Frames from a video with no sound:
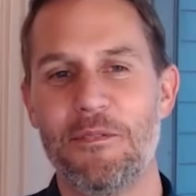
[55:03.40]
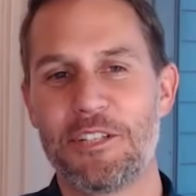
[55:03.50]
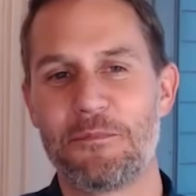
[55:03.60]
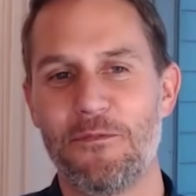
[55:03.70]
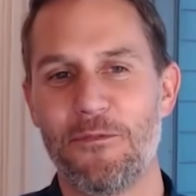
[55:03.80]

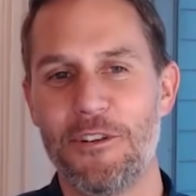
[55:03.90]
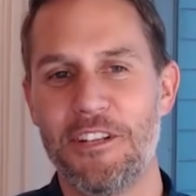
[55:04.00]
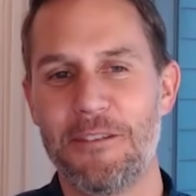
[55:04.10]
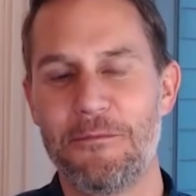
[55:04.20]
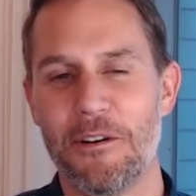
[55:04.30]
just before you
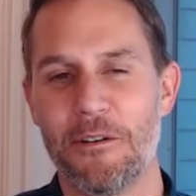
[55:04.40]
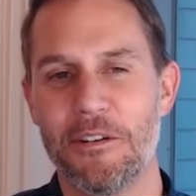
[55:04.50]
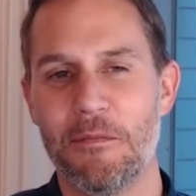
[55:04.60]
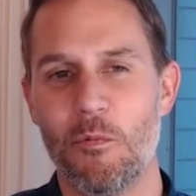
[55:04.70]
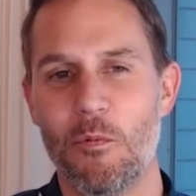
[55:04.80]
keep
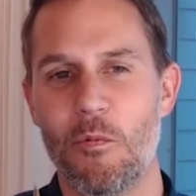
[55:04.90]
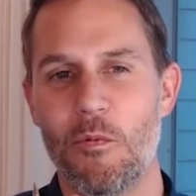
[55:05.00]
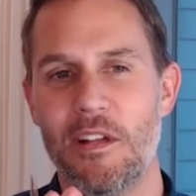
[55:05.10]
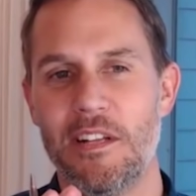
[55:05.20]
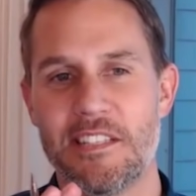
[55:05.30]
going,
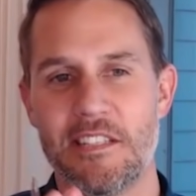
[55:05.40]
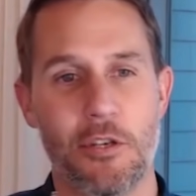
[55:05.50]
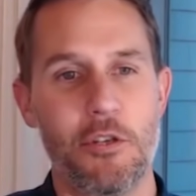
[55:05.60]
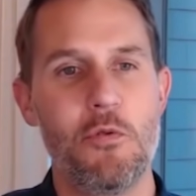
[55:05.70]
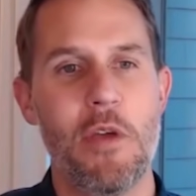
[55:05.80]
it's so
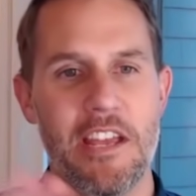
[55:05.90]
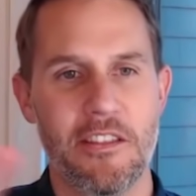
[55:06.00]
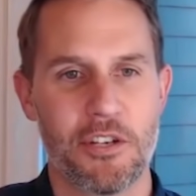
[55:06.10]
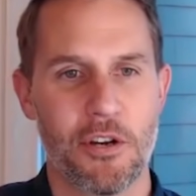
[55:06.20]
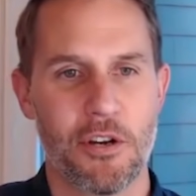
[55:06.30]
you hand the
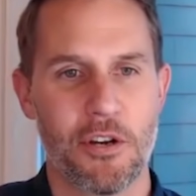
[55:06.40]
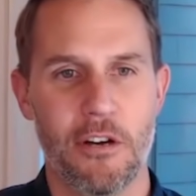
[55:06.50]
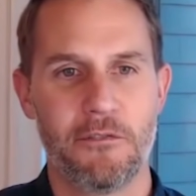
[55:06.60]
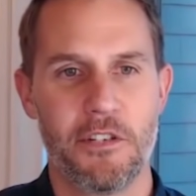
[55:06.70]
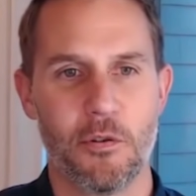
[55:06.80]
target
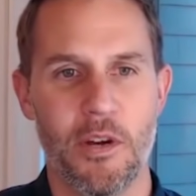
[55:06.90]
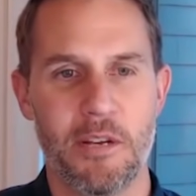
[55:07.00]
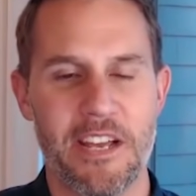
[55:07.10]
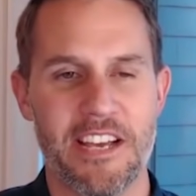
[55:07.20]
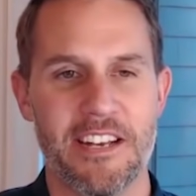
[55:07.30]
off to your
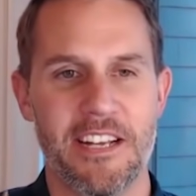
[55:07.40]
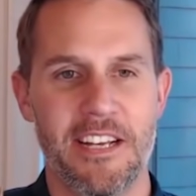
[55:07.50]
wingman.